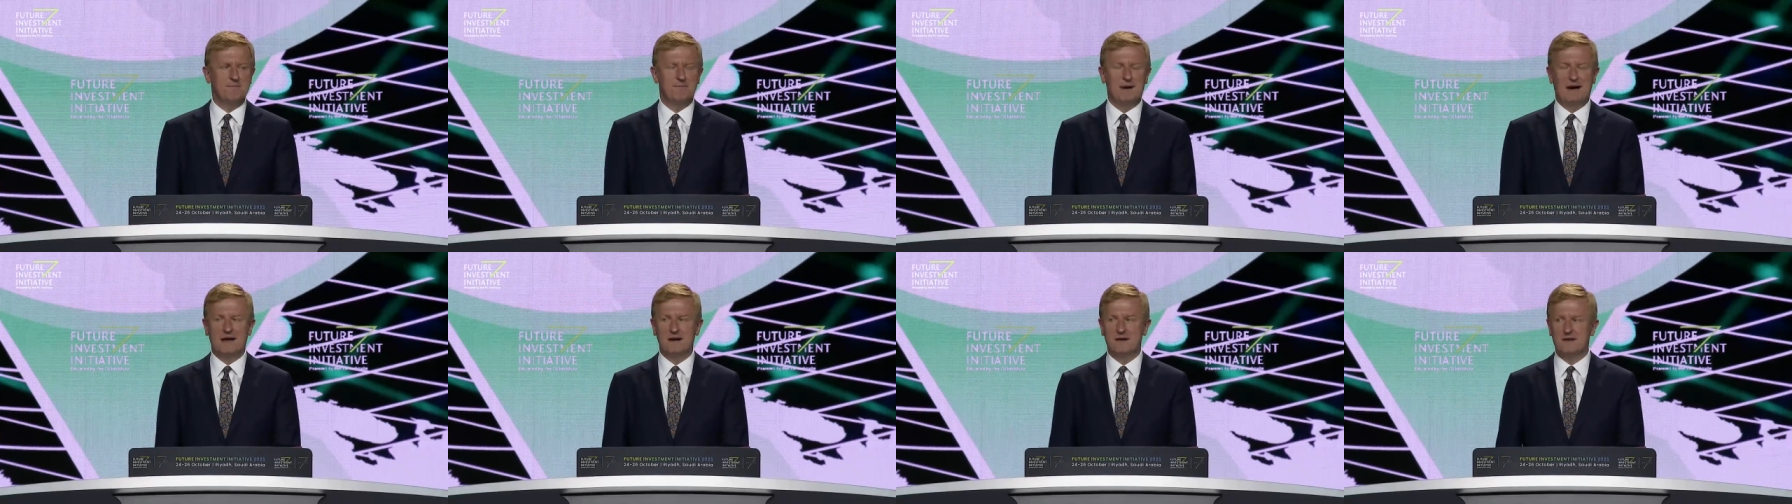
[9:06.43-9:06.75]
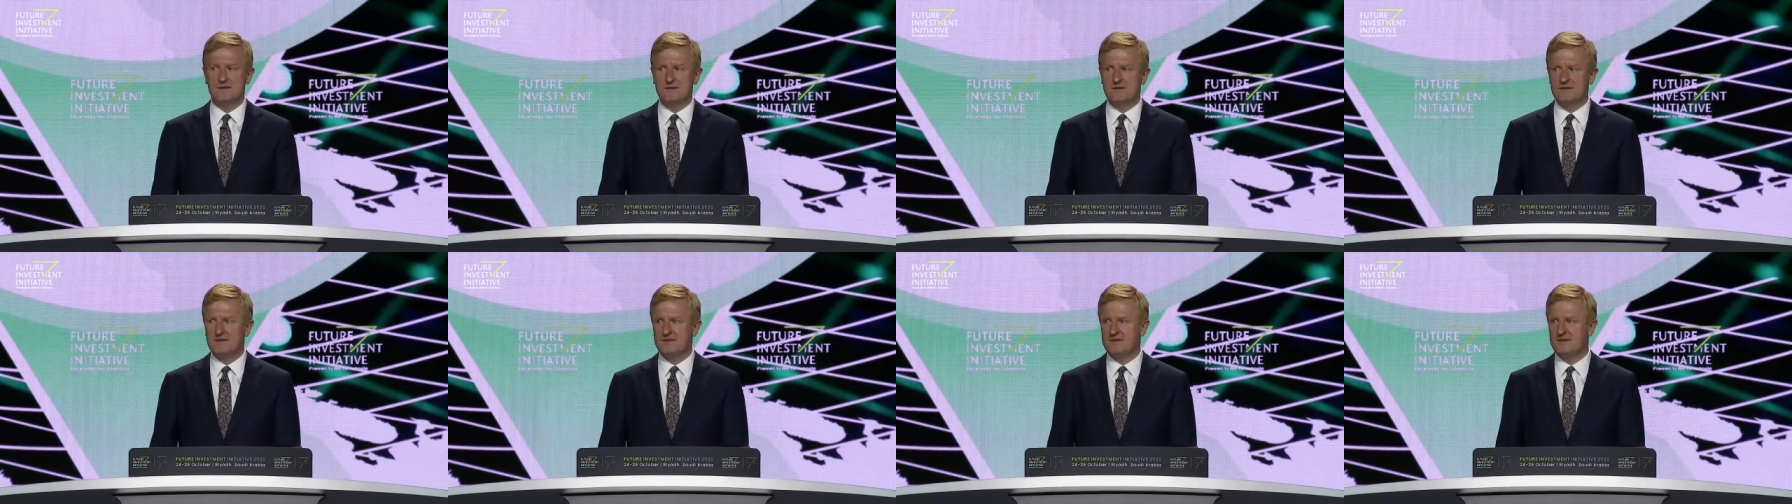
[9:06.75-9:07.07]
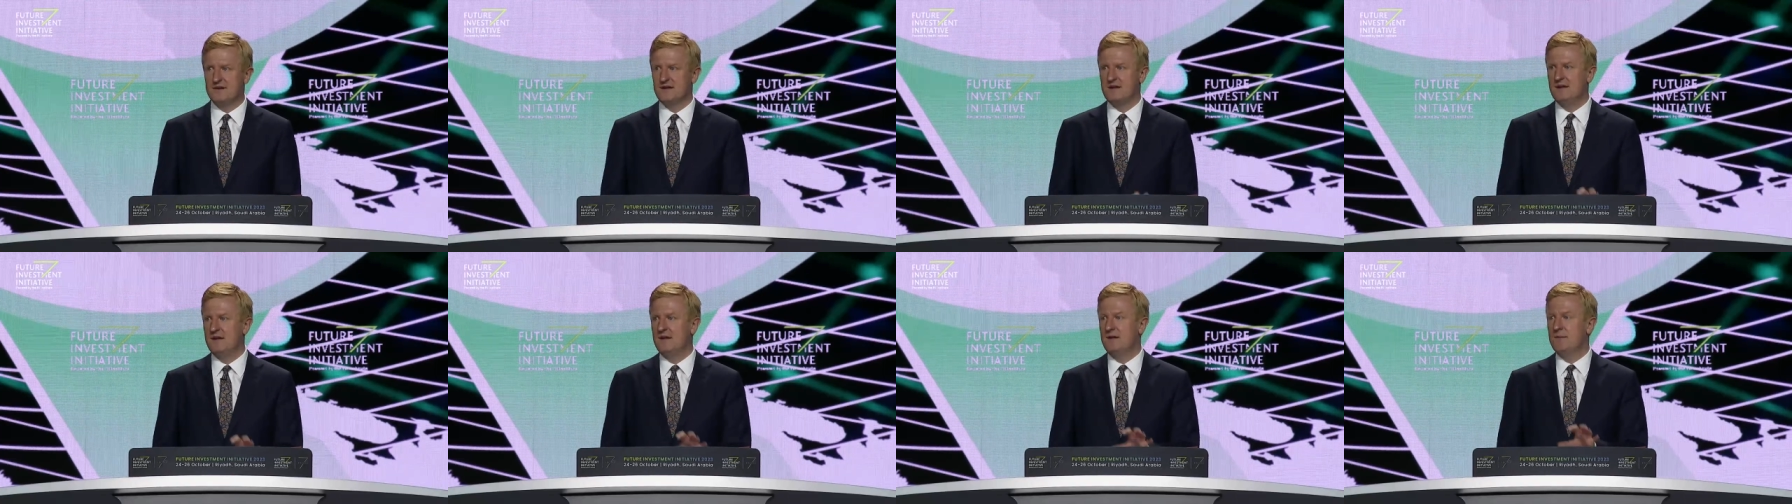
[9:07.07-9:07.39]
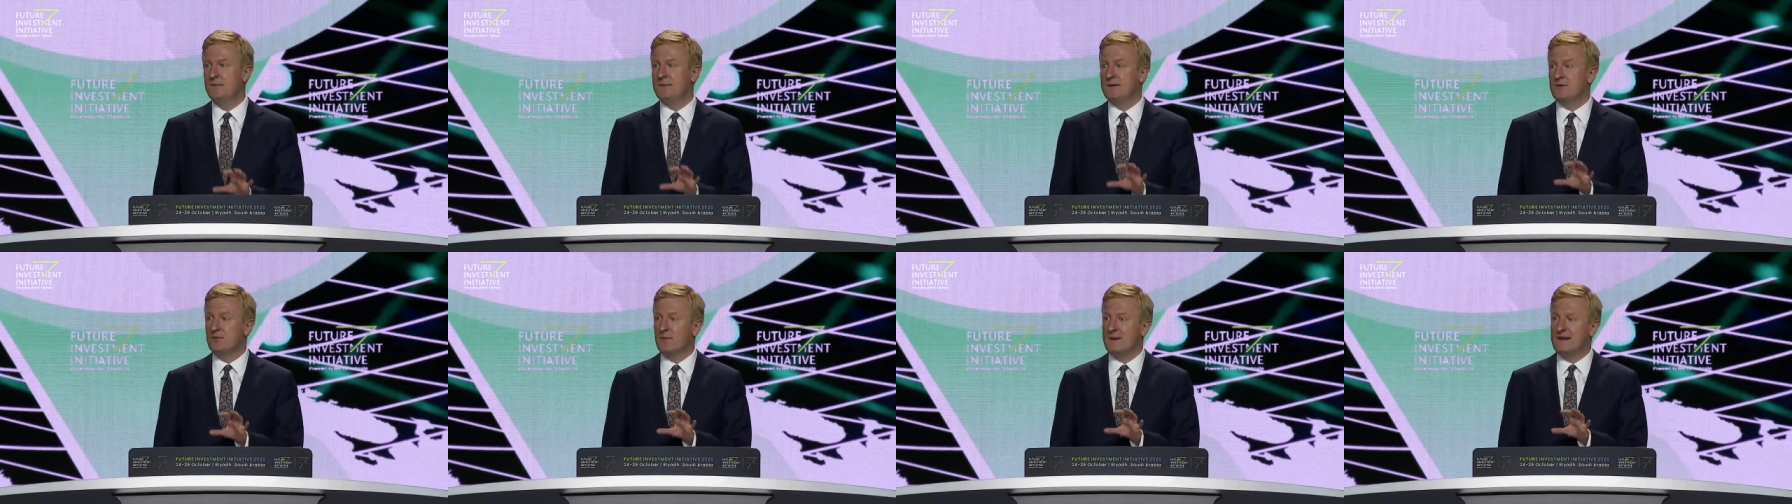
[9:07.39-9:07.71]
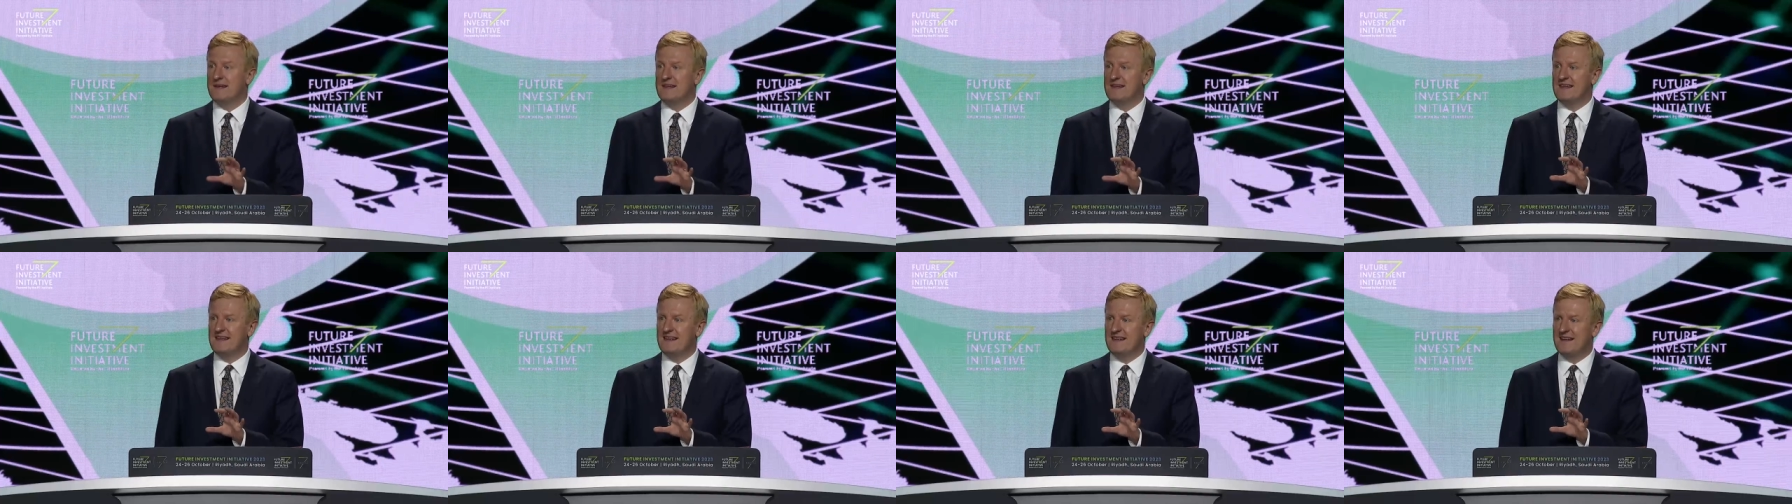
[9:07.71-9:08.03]
balance
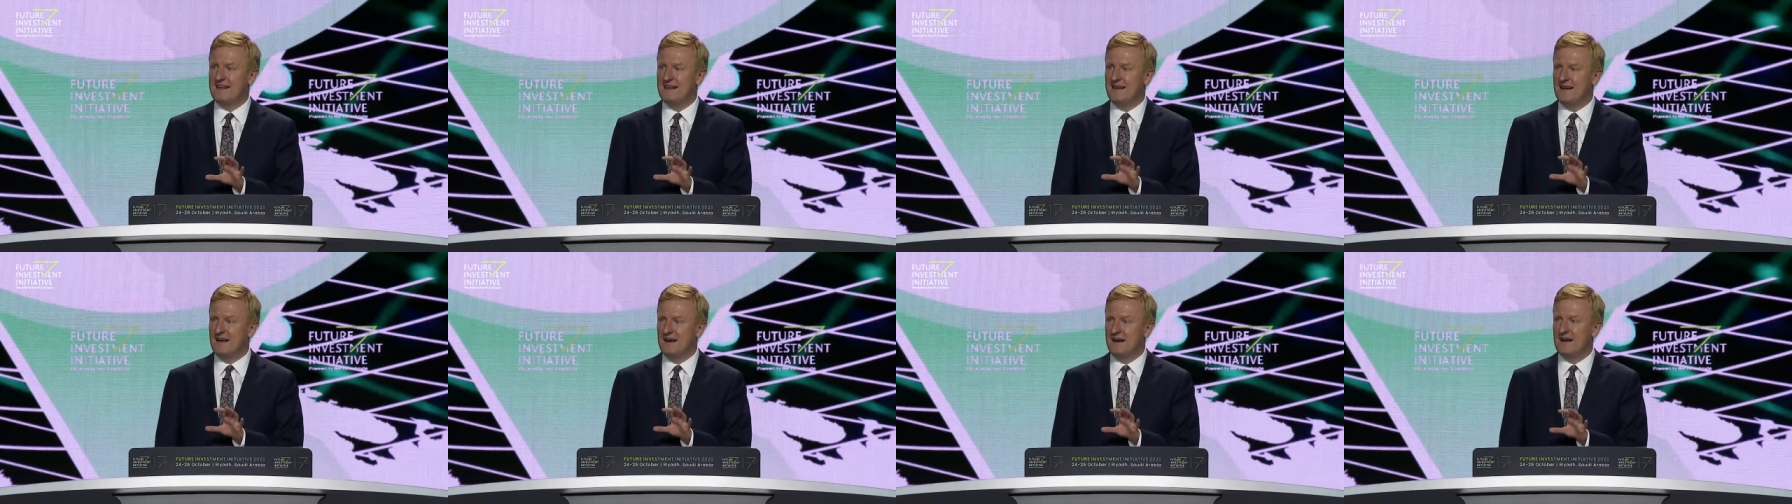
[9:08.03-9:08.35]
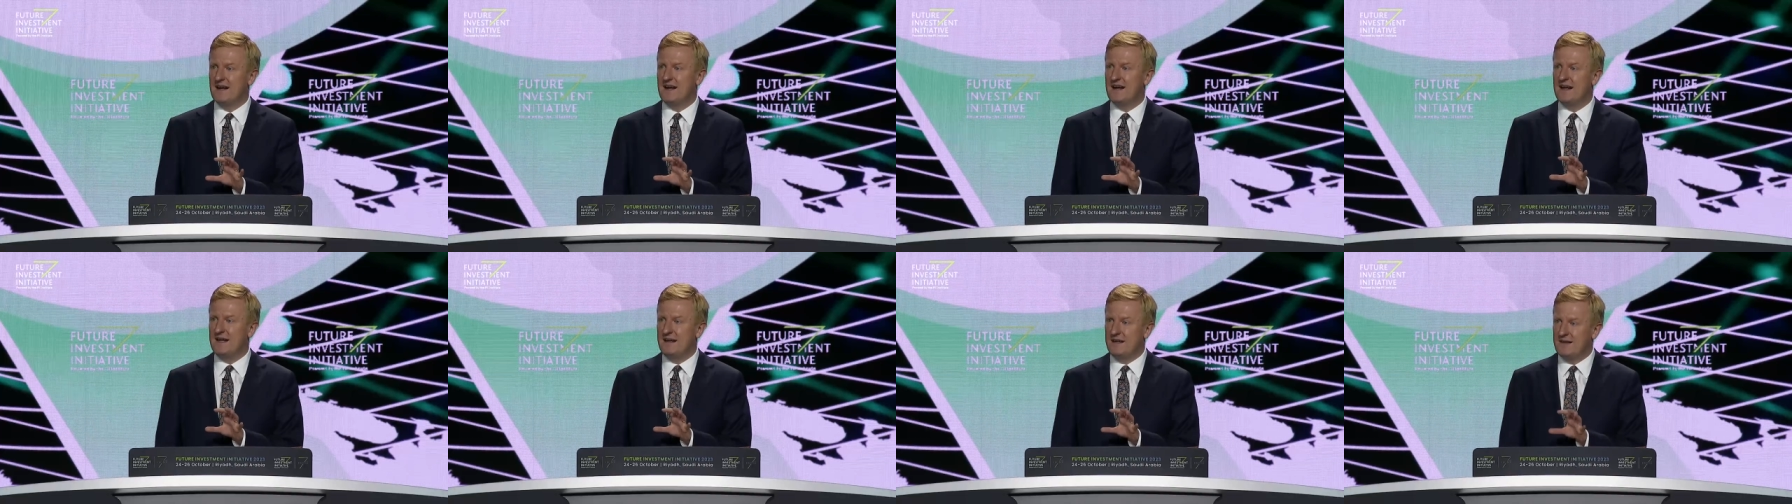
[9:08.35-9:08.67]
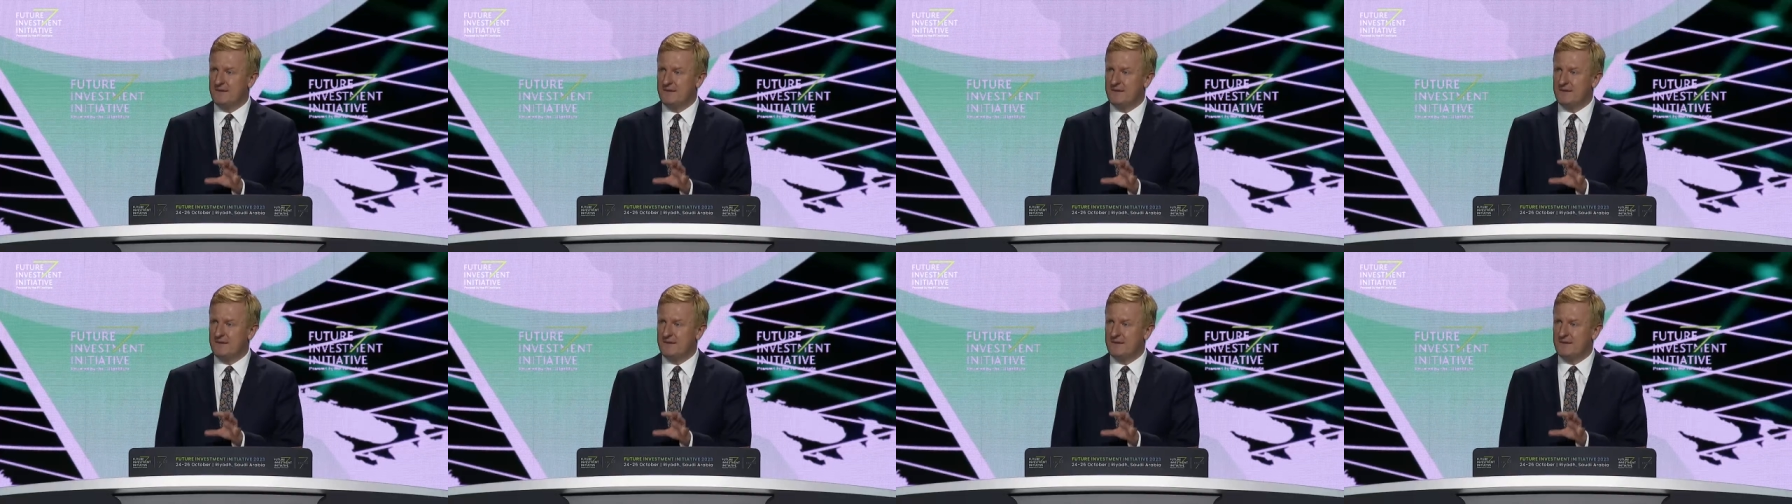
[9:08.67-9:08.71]
between uh,